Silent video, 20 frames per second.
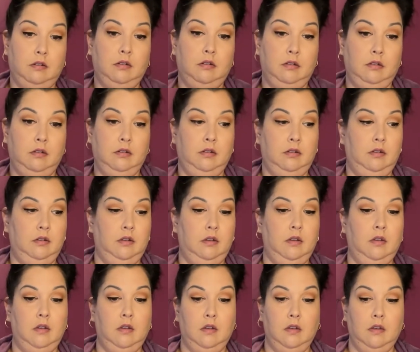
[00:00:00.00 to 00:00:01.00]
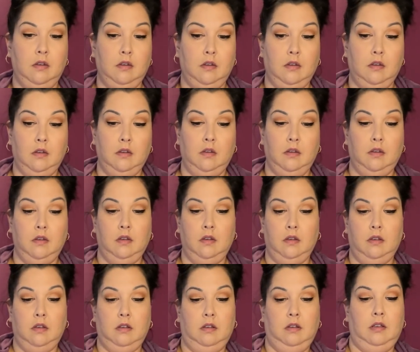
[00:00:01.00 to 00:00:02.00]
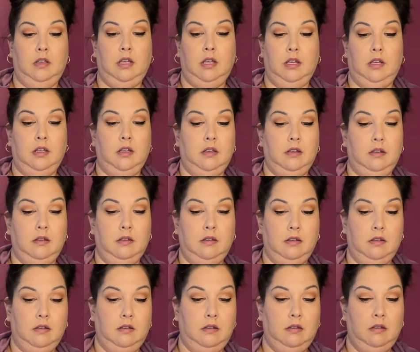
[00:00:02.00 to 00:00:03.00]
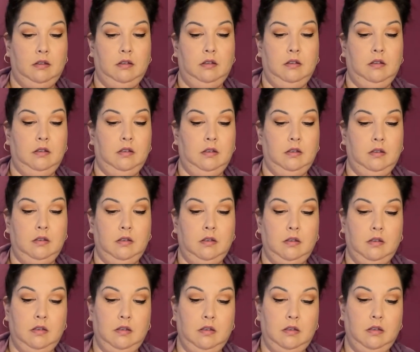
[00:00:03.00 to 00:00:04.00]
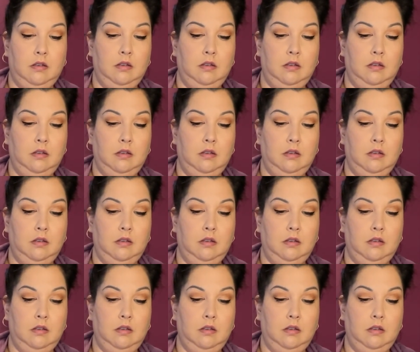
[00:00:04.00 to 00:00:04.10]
Nothing is said.